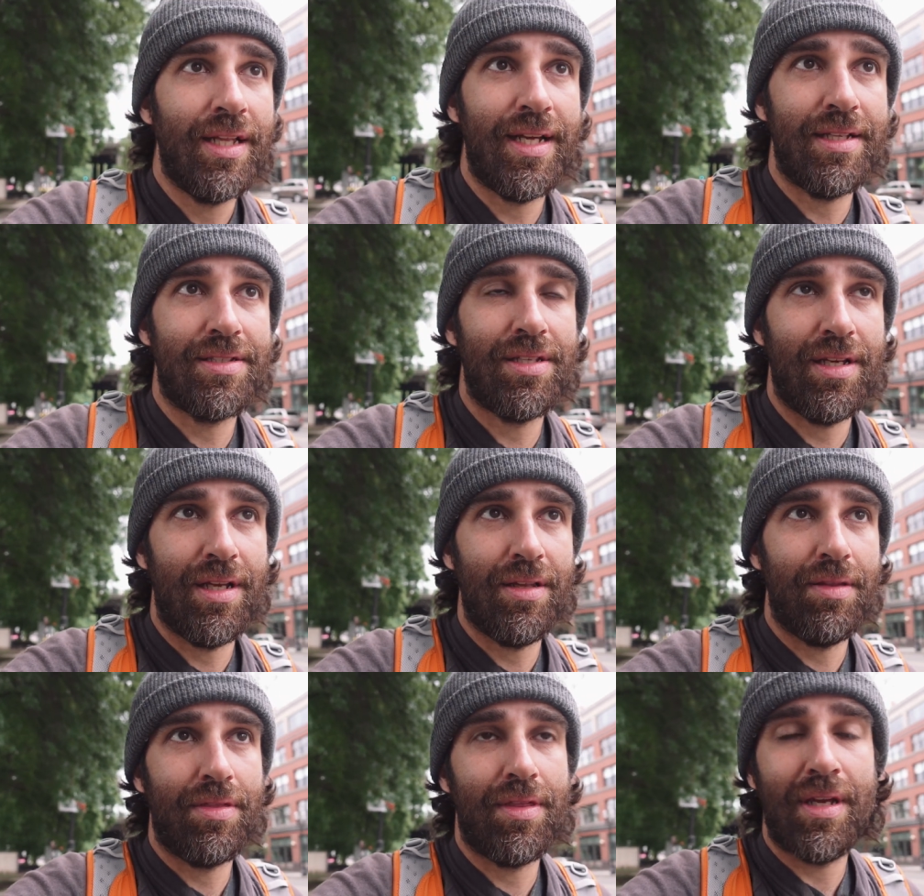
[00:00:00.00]
That's
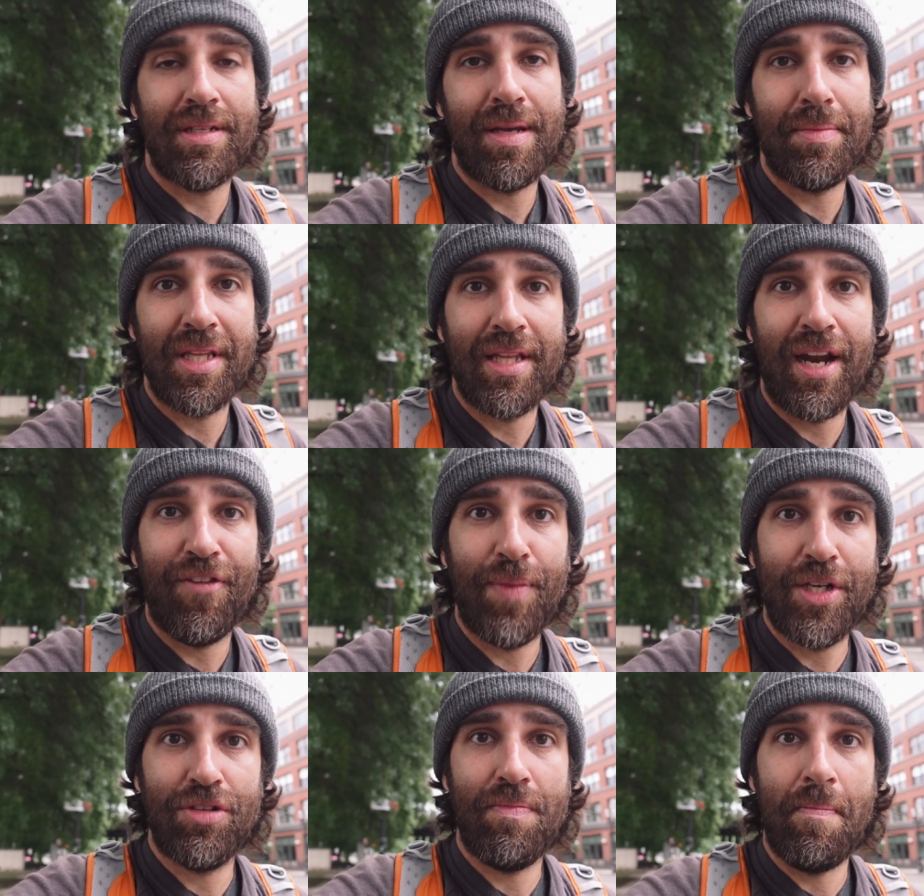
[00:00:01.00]
uh, something that I've
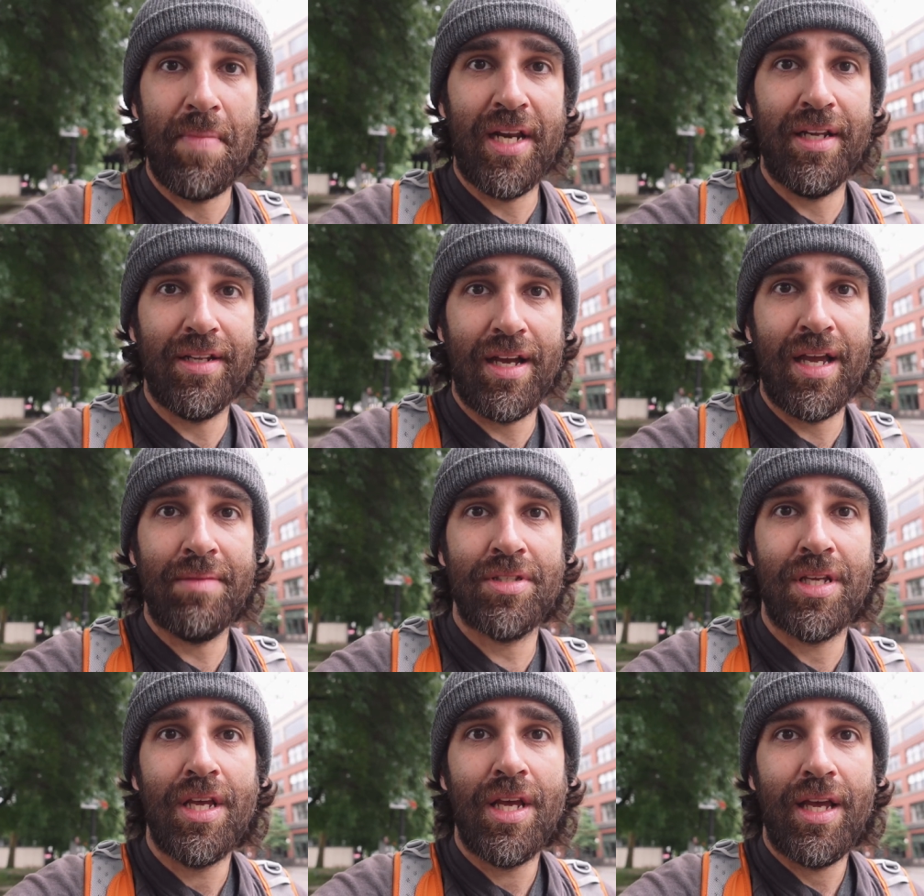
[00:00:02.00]
mentioned many
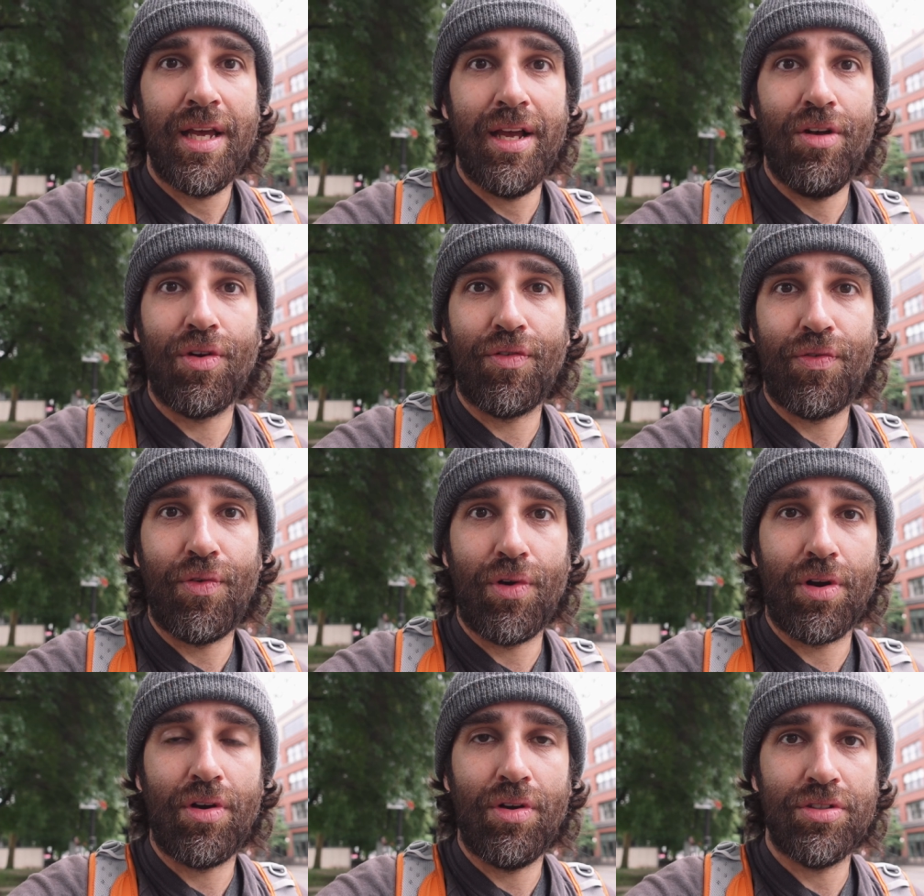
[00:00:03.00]
times. Uh, look
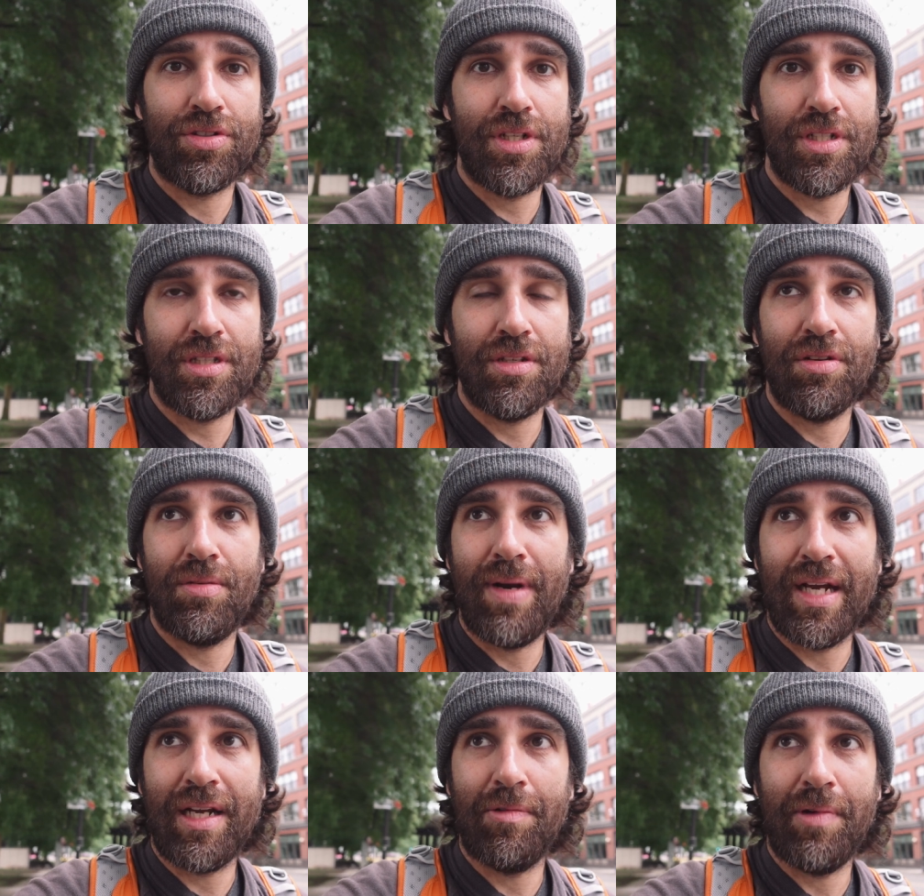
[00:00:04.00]
for contrast in your
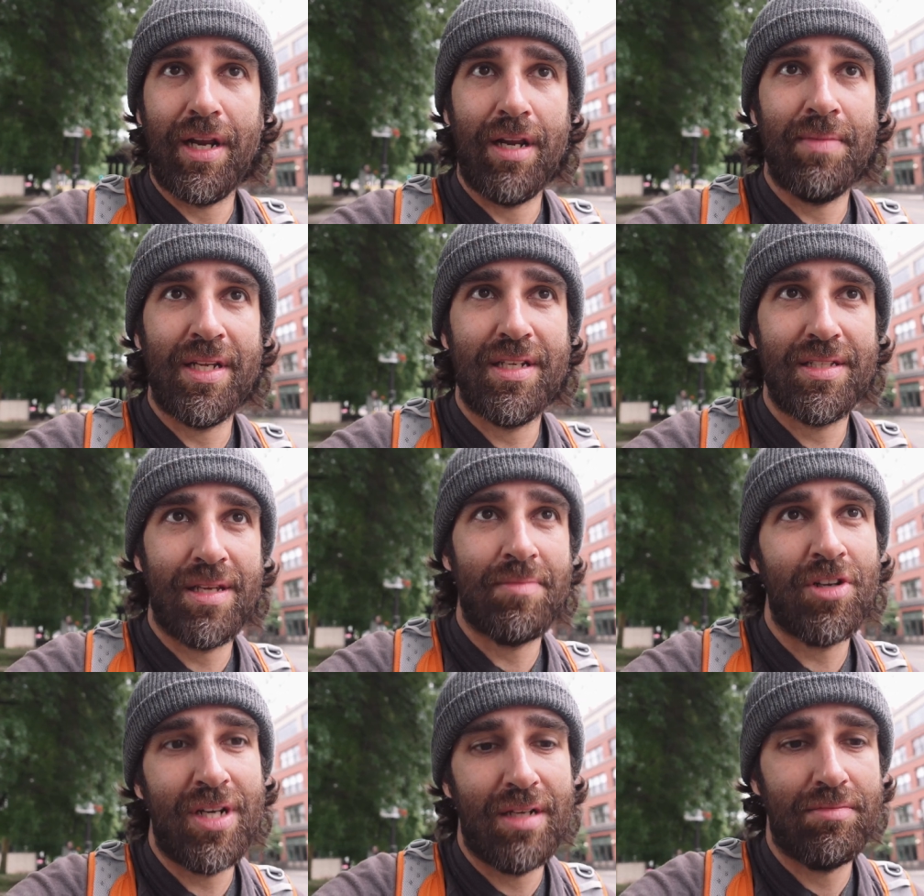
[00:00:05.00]
black and white images. I'm
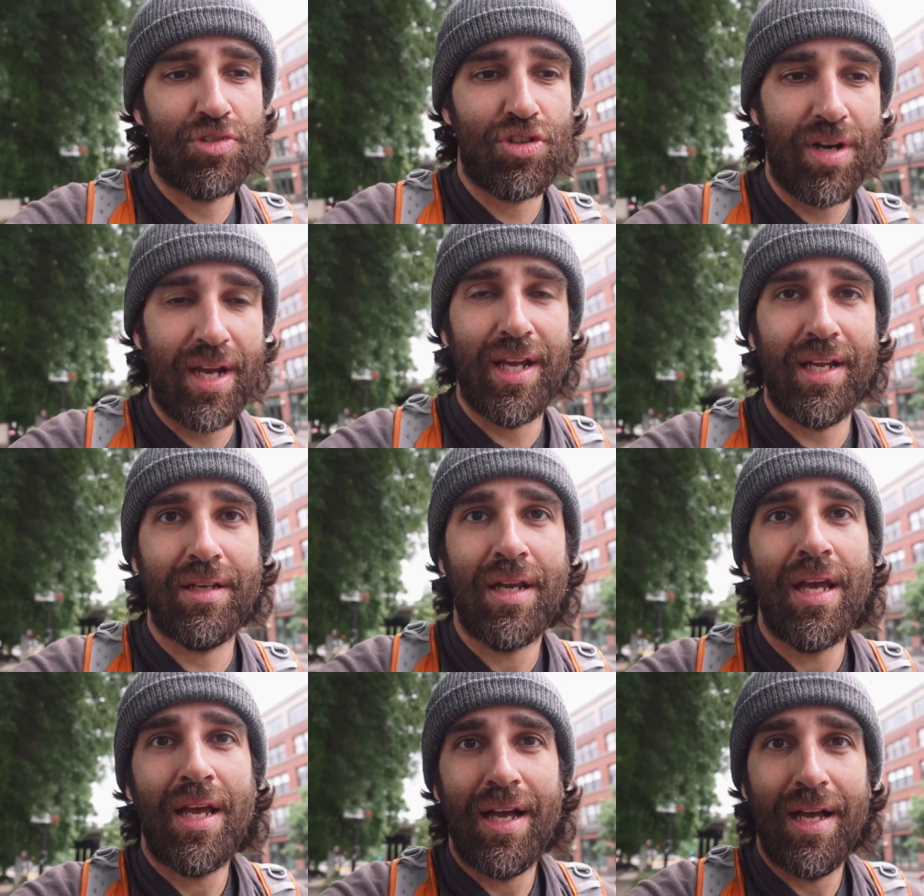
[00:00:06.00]
gonna try it
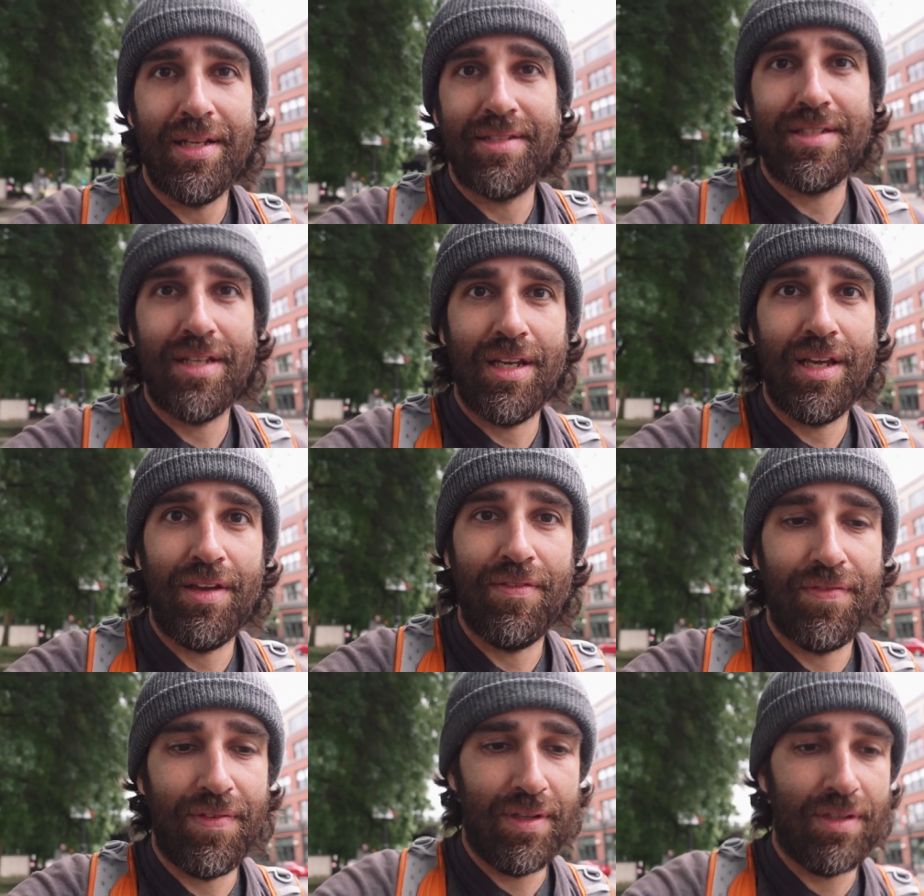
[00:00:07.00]
and see
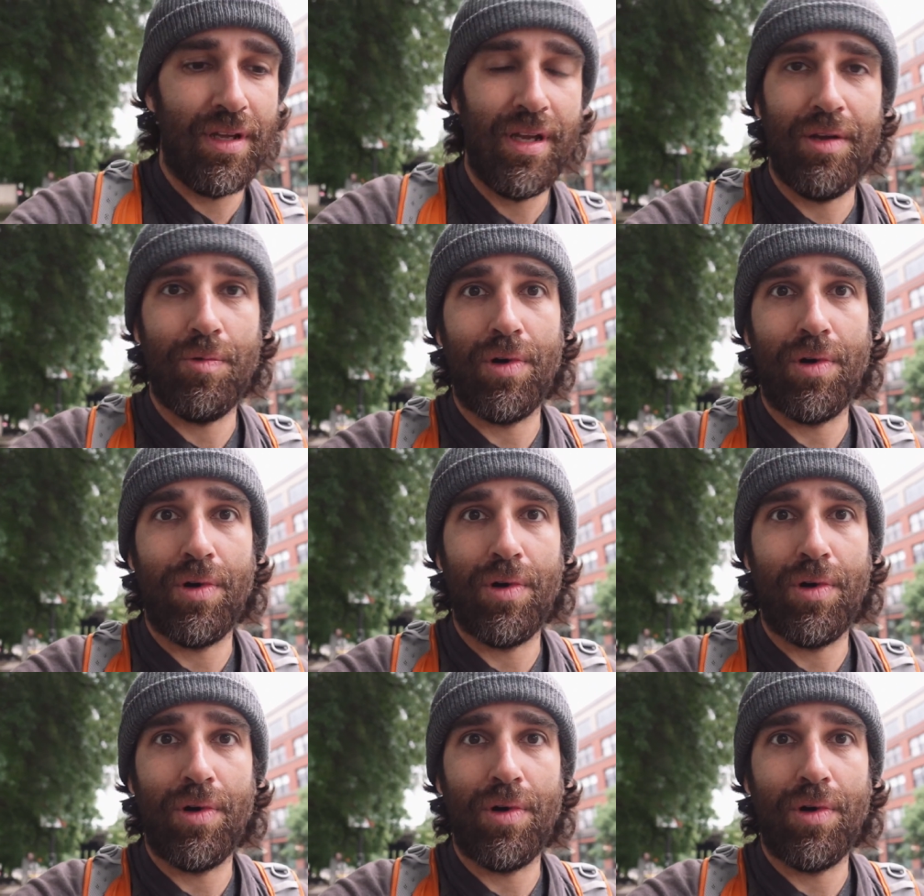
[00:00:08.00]
if it uh,